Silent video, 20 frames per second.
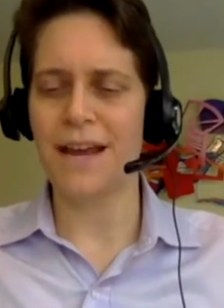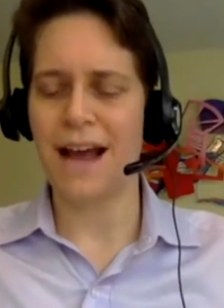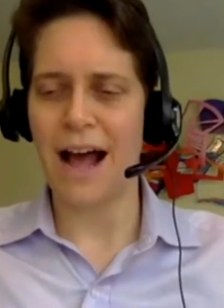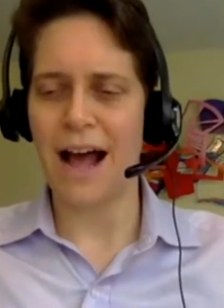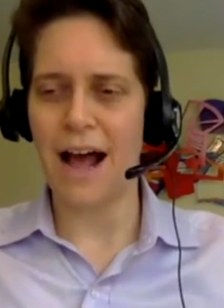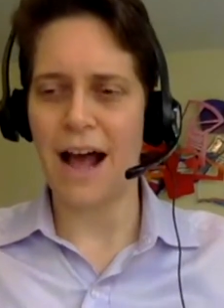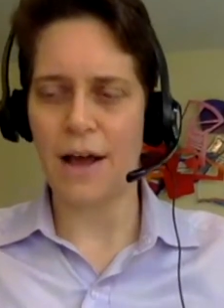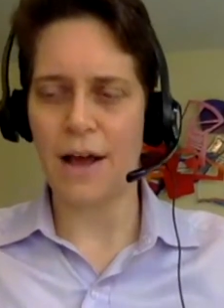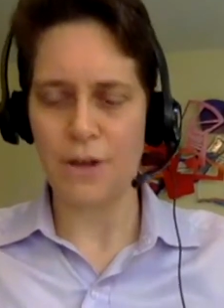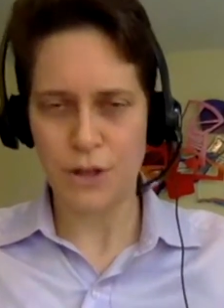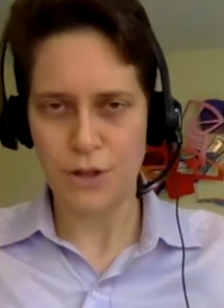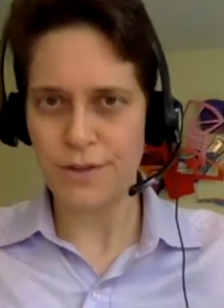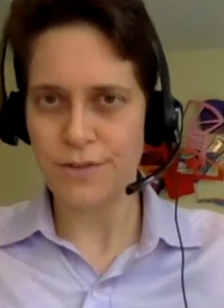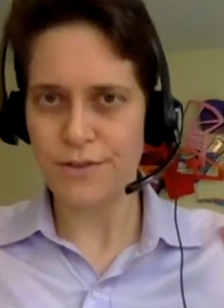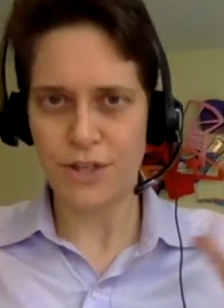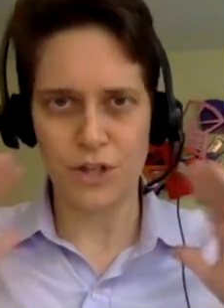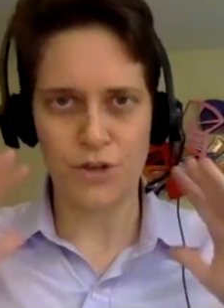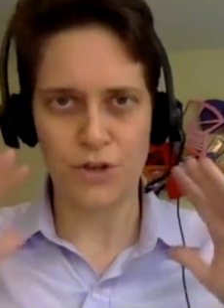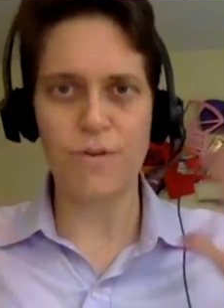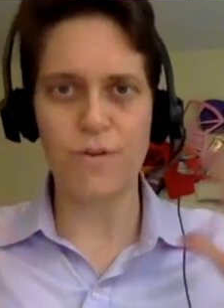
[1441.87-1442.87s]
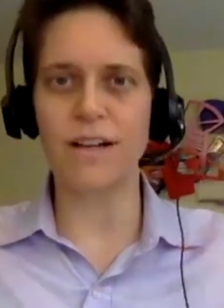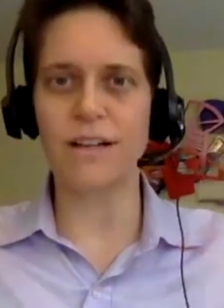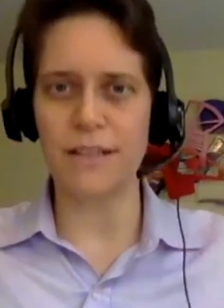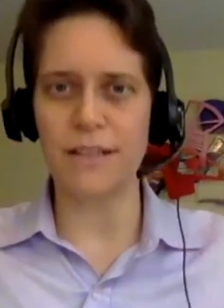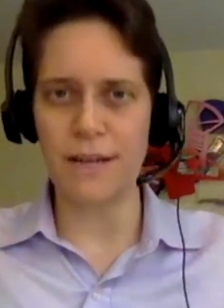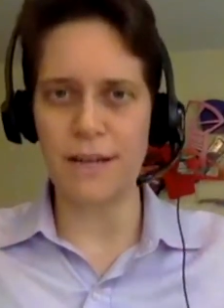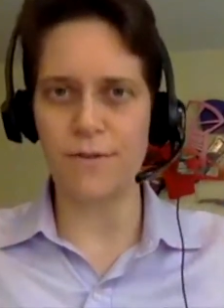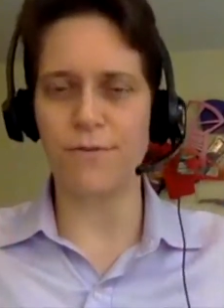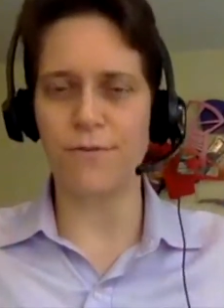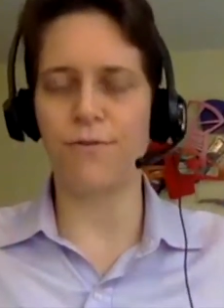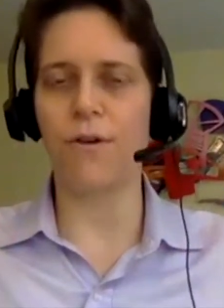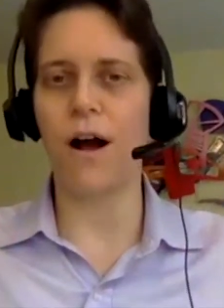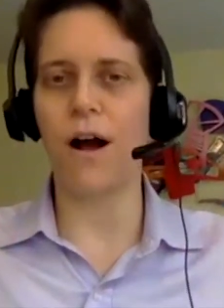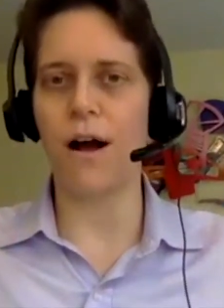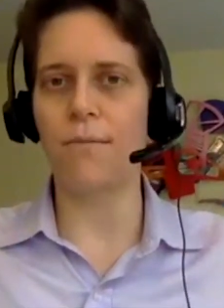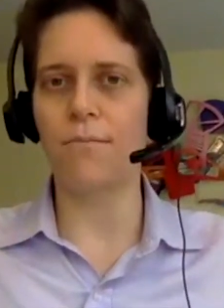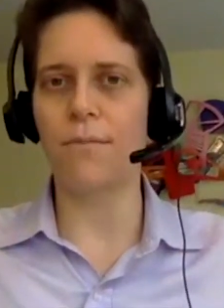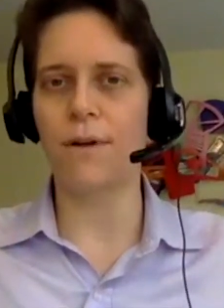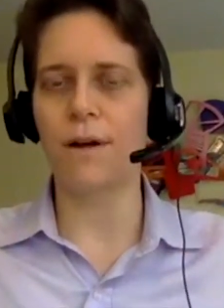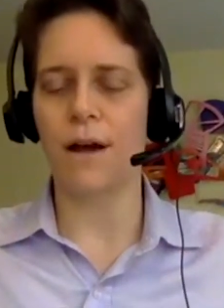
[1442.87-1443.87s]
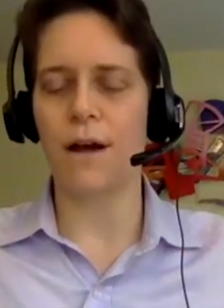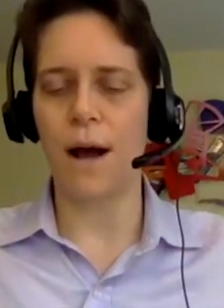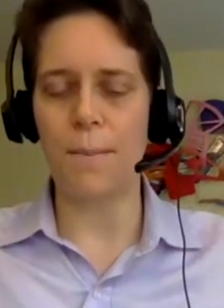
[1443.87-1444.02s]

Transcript: uh, strictly from